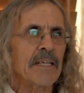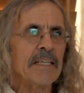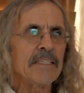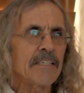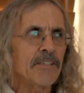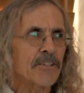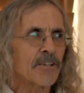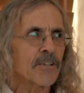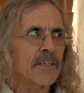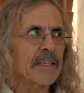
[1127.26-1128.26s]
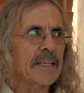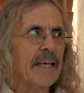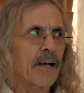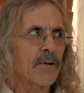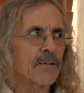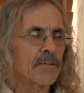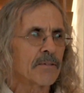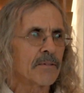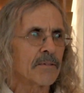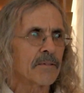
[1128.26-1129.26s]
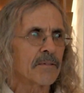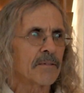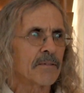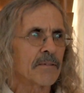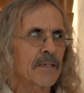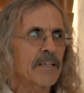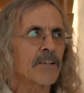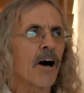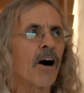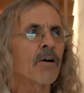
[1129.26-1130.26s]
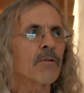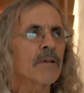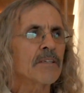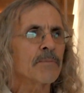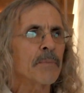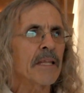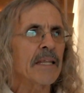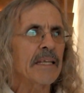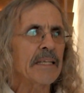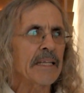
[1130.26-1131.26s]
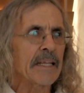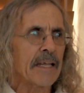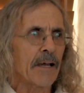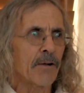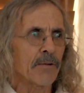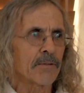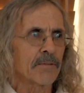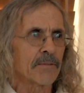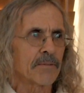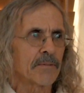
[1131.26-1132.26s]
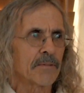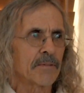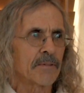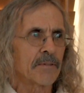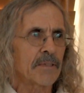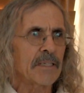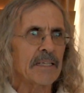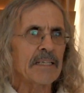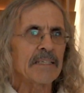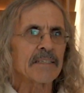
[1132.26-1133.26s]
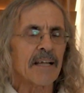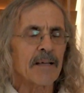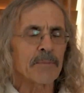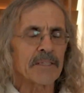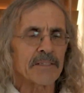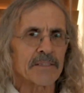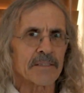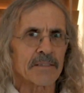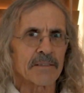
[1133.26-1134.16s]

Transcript: It is eternally now. It's always been in the now. It is timeless.